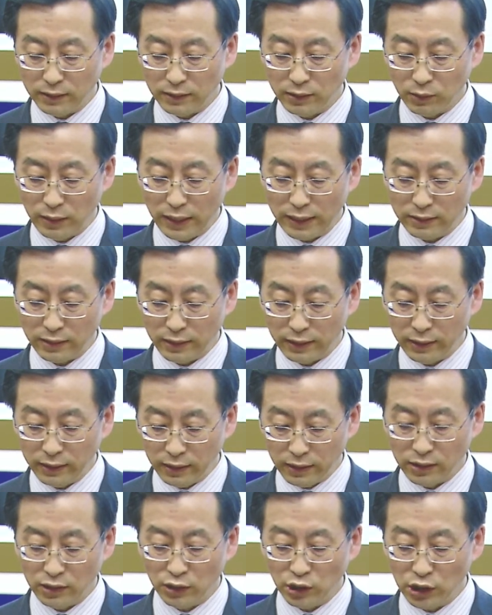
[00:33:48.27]
So actually,
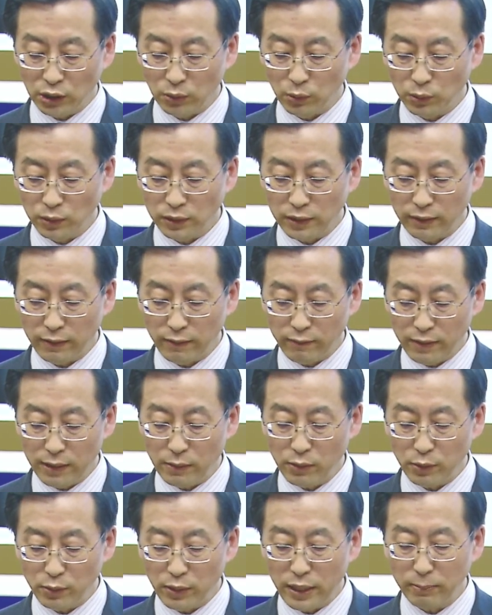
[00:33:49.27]
it shows a
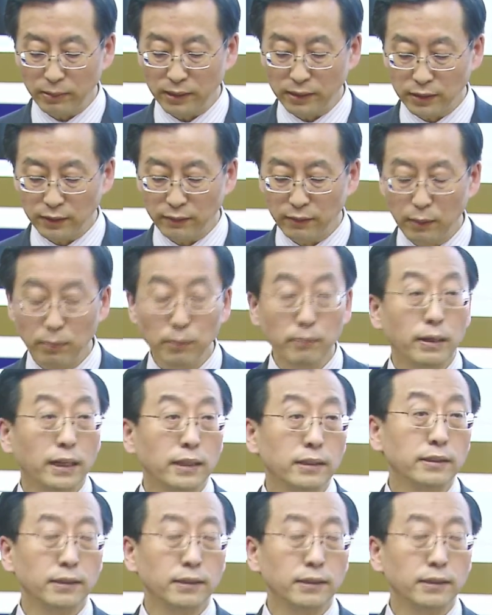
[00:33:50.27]
very rapid development.